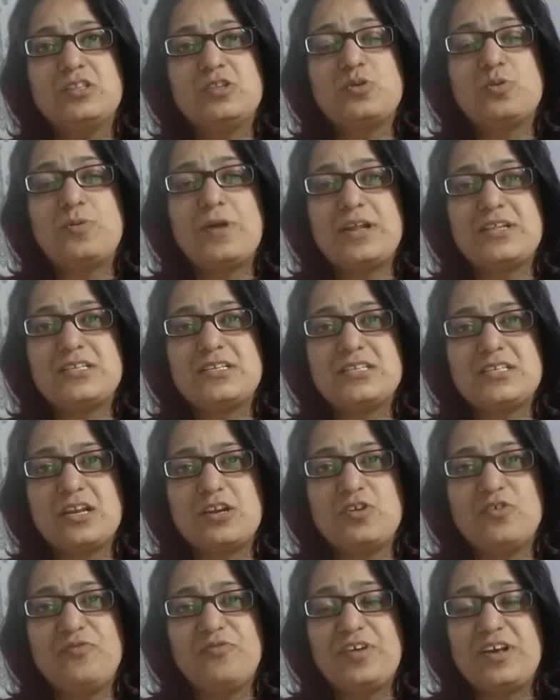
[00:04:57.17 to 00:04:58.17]
threats
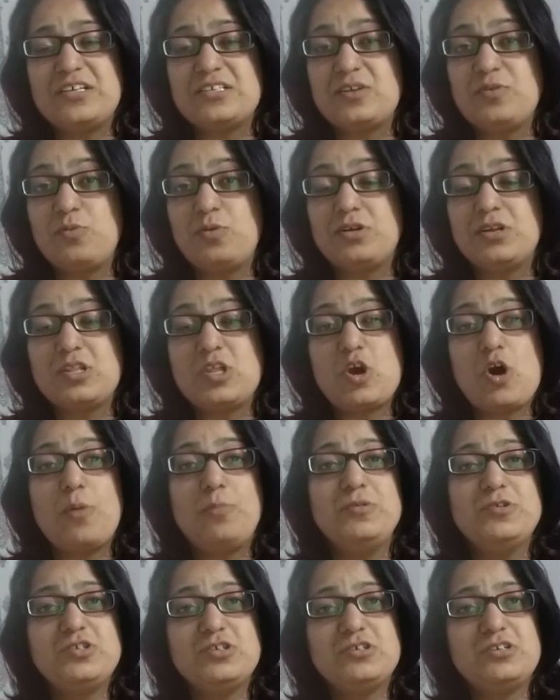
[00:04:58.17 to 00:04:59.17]
that you face and what are the
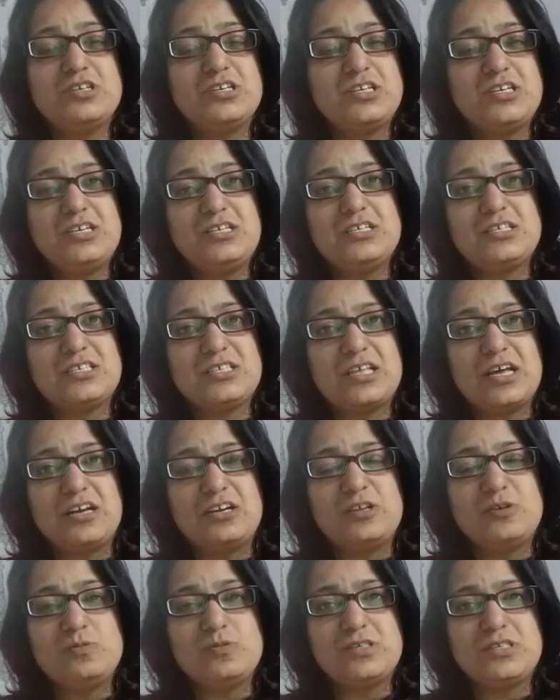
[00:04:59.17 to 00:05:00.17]
opportunities
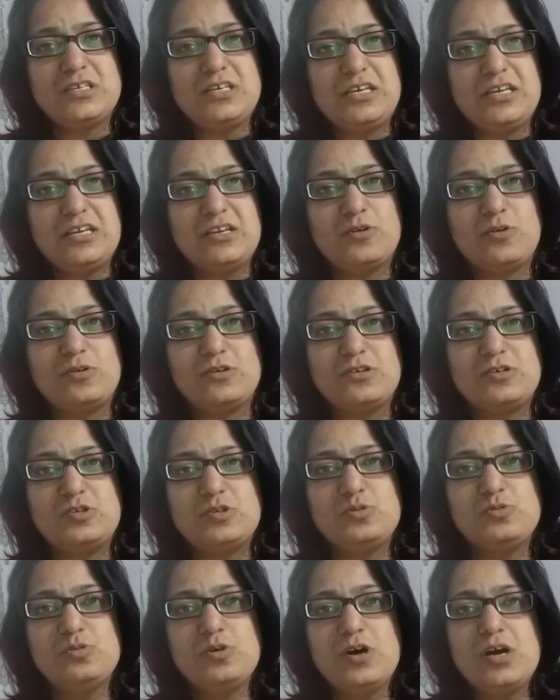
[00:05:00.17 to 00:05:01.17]
that you see in order
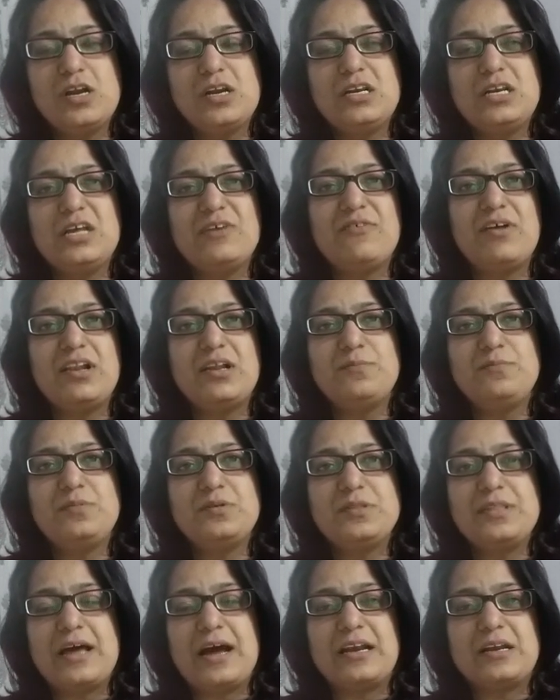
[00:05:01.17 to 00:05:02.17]
to
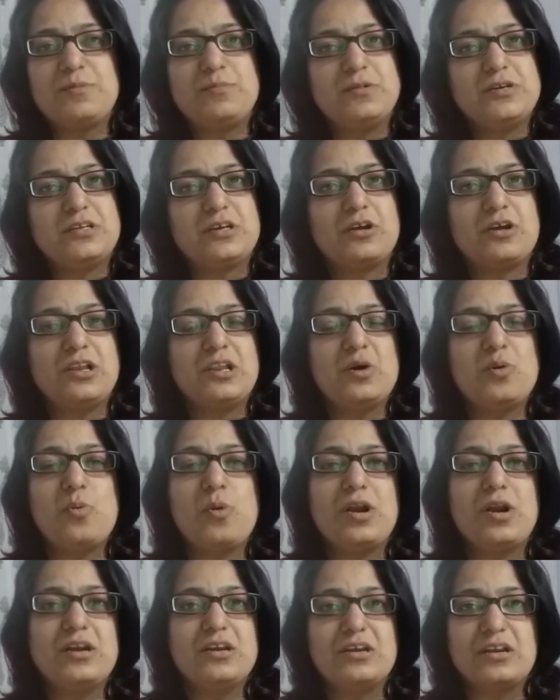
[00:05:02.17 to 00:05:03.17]
develop that particular
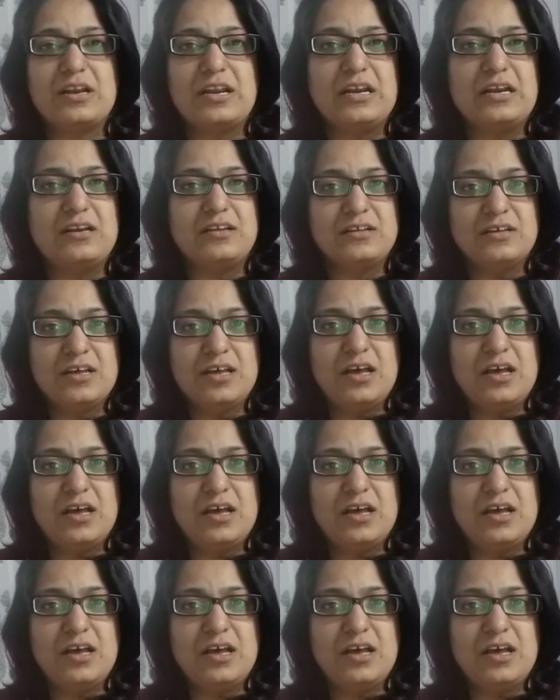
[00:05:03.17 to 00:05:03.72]
one trait